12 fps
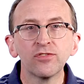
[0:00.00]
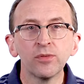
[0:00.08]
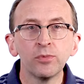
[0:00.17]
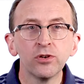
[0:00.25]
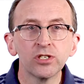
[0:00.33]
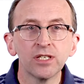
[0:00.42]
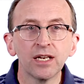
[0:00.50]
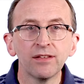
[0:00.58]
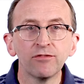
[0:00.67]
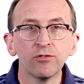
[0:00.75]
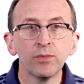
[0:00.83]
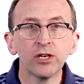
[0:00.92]
of the personal
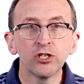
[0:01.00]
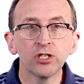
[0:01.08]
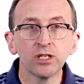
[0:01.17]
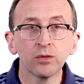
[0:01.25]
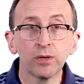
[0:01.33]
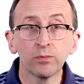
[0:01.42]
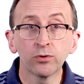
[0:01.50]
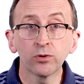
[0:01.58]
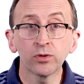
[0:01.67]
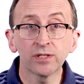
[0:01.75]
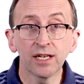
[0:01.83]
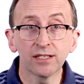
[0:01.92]
information that we
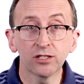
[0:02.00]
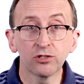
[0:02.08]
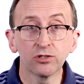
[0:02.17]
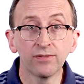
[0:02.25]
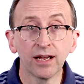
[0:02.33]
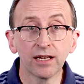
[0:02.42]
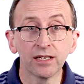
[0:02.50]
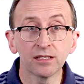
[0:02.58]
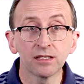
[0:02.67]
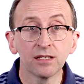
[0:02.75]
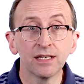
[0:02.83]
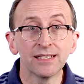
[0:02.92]
process at
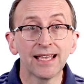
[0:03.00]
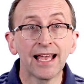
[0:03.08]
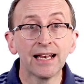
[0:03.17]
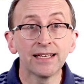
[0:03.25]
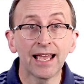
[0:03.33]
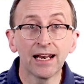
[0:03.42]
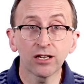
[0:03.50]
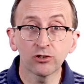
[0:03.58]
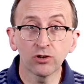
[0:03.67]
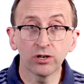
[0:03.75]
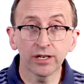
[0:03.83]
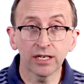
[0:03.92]
Trivallis is held
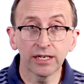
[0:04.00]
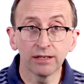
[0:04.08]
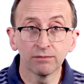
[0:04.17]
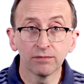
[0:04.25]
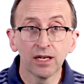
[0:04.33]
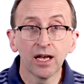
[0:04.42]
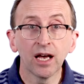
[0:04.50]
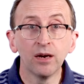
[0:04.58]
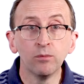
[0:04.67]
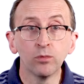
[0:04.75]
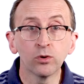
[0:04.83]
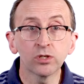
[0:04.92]
electronically,
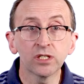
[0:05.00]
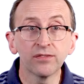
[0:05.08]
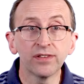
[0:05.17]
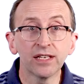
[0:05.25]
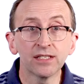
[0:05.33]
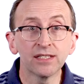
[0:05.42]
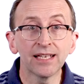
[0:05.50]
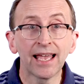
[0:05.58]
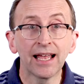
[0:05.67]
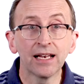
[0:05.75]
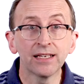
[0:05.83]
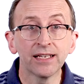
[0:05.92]
and most of this is
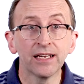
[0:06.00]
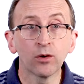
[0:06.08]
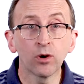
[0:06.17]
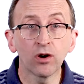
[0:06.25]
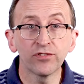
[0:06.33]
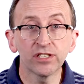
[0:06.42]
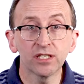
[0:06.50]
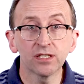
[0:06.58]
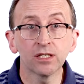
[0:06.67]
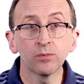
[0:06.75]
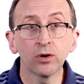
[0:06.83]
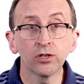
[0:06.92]
held in our
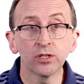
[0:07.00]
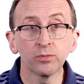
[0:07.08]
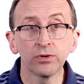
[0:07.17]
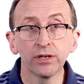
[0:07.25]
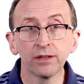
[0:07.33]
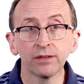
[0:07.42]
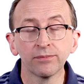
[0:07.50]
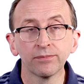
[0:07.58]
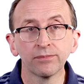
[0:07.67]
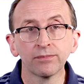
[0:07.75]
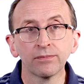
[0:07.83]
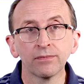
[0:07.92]
offices at Pontypridd.
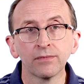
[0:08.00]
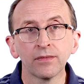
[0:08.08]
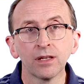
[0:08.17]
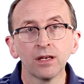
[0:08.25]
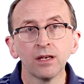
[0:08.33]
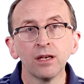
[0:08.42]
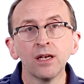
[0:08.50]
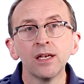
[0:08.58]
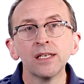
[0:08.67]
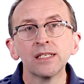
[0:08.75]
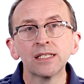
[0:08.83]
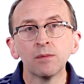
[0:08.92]

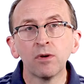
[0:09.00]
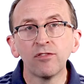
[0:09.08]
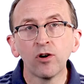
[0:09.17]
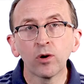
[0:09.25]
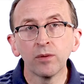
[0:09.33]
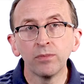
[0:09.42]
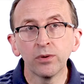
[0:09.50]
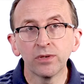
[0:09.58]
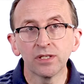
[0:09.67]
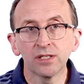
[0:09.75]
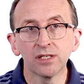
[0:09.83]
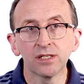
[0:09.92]
Some of our
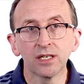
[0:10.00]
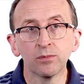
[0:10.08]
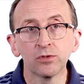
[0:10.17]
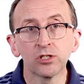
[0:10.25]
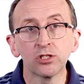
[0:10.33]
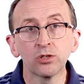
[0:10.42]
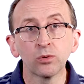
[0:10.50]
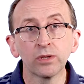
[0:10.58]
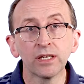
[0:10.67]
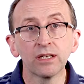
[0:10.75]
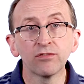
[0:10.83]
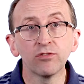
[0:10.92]
computer systems store
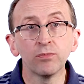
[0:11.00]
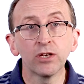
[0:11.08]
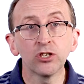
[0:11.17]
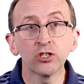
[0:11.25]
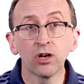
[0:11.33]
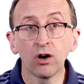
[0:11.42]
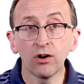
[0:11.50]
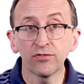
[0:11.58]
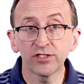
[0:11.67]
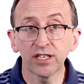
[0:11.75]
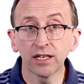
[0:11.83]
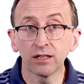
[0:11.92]
the information
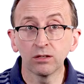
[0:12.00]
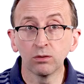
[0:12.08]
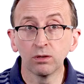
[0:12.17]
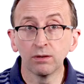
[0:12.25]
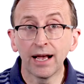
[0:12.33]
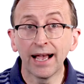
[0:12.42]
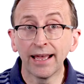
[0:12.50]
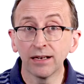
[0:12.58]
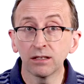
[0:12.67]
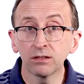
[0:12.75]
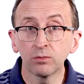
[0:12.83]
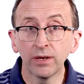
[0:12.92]
off-site though,
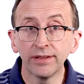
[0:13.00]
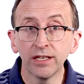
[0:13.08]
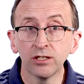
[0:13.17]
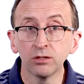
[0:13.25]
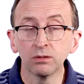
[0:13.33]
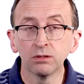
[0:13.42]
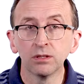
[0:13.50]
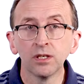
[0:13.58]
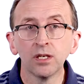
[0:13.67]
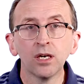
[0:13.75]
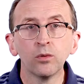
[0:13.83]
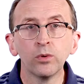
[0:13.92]
and when they do,
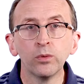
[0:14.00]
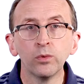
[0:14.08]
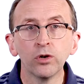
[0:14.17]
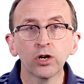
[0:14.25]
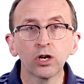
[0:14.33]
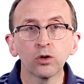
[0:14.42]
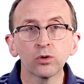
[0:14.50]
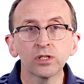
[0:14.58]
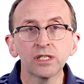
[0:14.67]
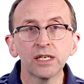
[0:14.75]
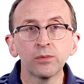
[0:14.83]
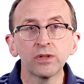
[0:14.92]
we work
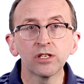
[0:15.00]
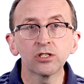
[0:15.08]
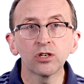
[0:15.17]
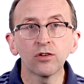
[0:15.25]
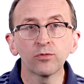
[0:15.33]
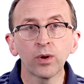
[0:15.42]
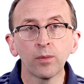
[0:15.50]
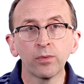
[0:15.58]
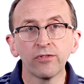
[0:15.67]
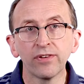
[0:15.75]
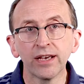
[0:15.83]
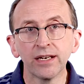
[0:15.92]
closely with the software
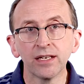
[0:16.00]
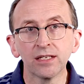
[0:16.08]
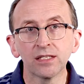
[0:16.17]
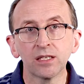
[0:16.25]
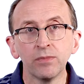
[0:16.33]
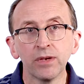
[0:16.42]
providers to